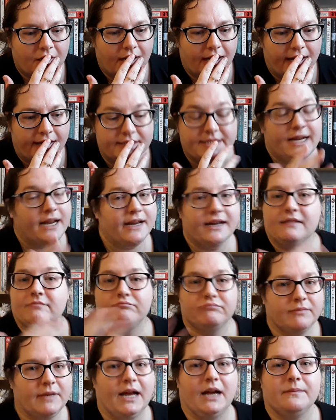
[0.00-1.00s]
and I,
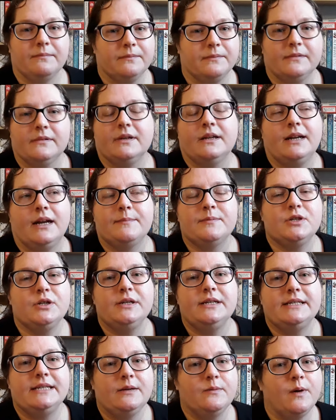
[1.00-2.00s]
I can
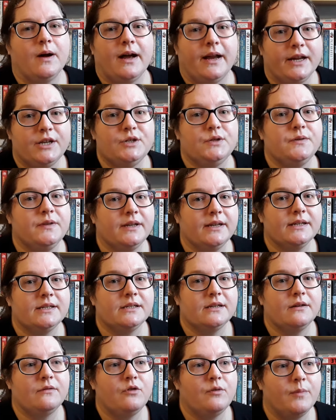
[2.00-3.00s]
absolutely see why. I do think
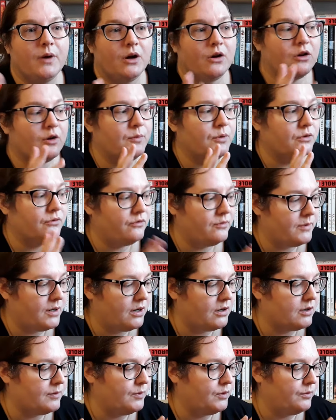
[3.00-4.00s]
it's a remarkable,
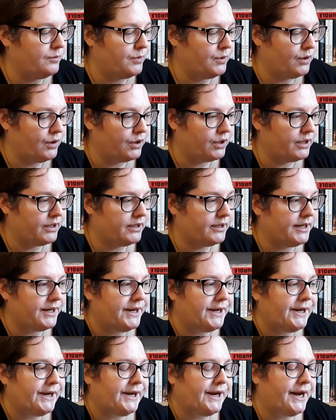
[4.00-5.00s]
remarkable book.
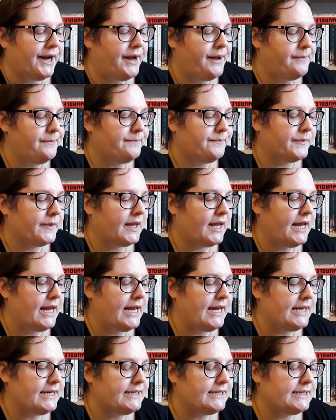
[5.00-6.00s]
Um,
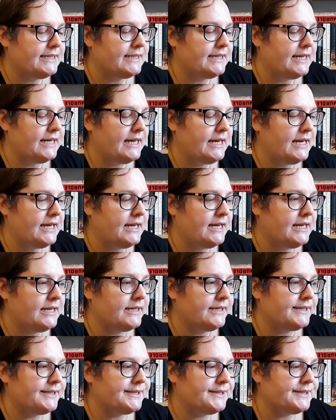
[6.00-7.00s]
it
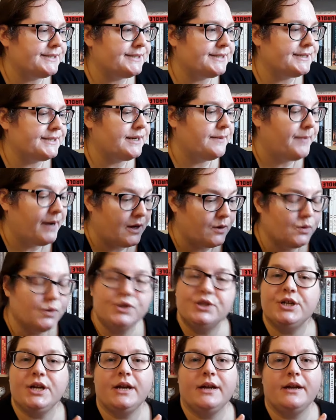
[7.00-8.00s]
is
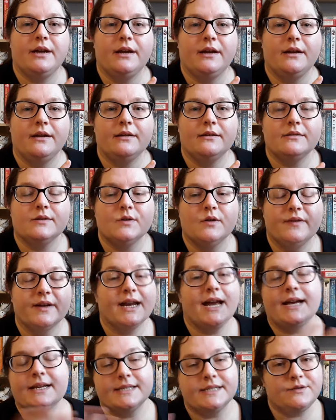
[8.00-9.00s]
about a sort of a
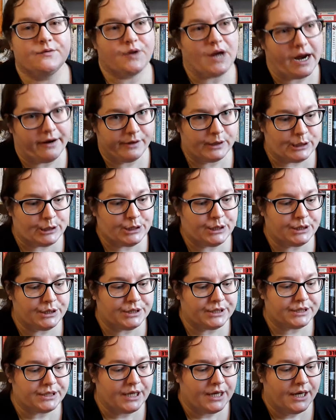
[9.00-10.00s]
cast of
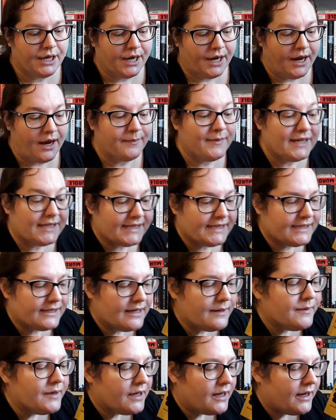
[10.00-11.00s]
characters, um,
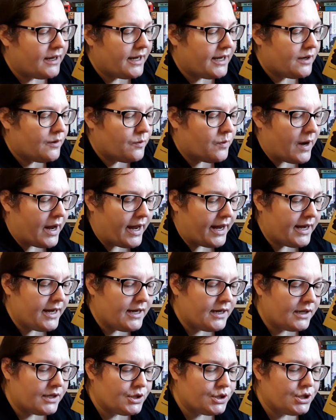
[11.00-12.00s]
similar in a
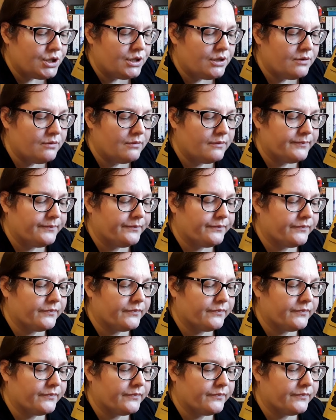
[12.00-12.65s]
way to